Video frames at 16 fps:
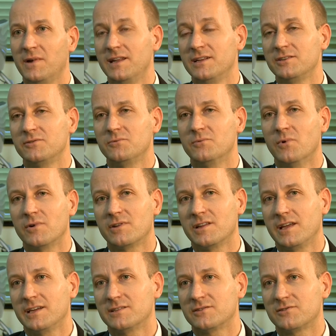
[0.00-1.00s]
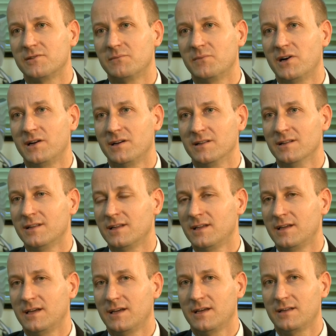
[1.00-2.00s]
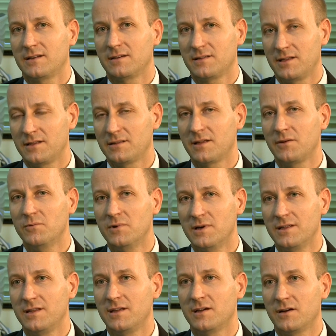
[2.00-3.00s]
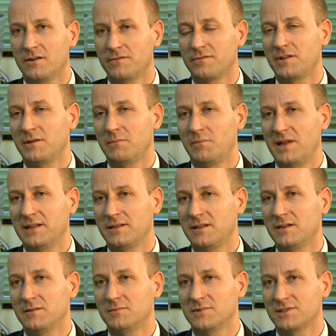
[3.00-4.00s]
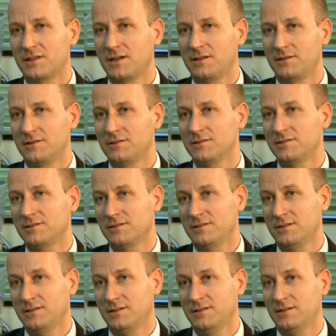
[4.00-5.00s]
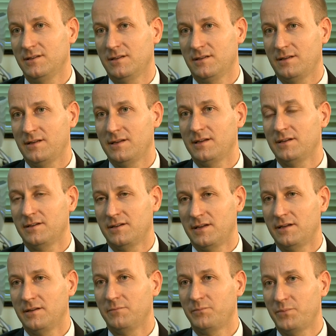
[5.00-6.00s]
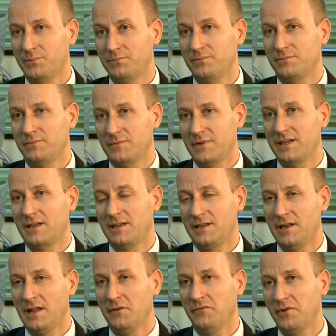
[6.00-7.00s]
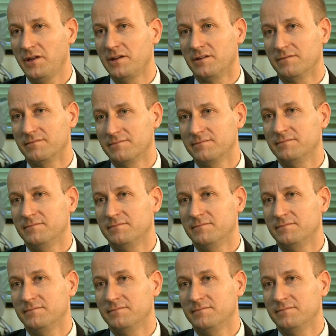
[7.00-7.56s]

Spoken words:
willing to walk the extra mile, and I think they're worthy of the platinum status in Africa.